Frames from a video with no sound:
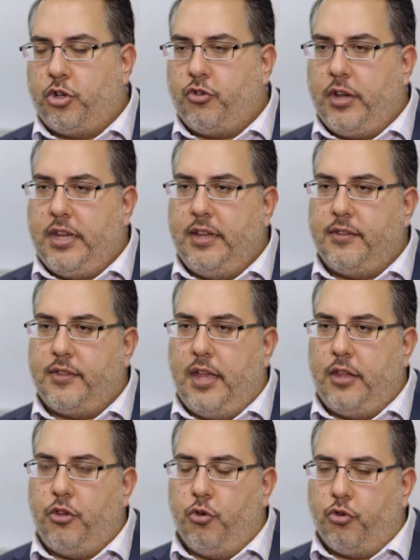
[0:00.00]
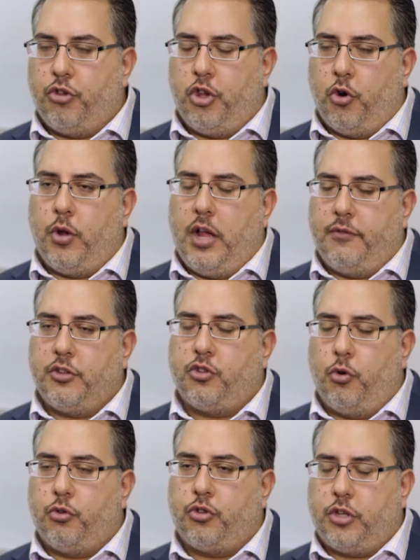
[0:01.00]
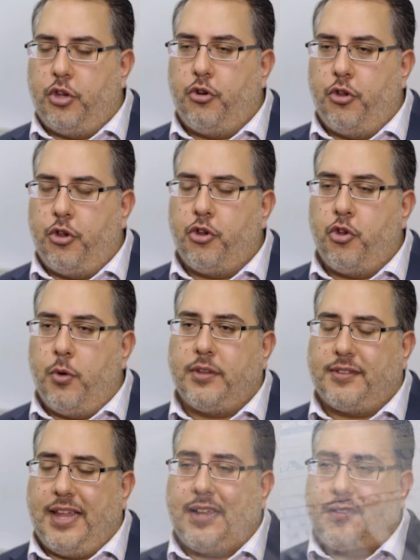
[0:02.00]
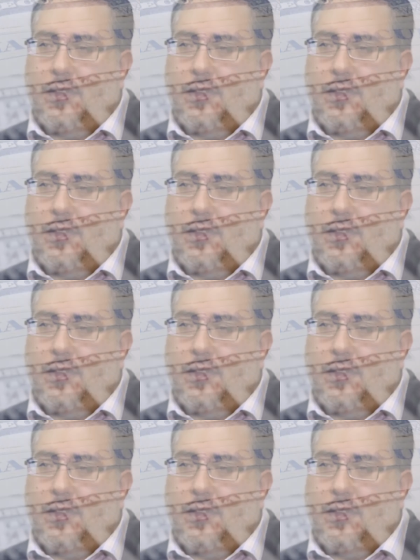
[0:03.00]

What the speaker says: tricky is that usually you don't have a Social Security or US tax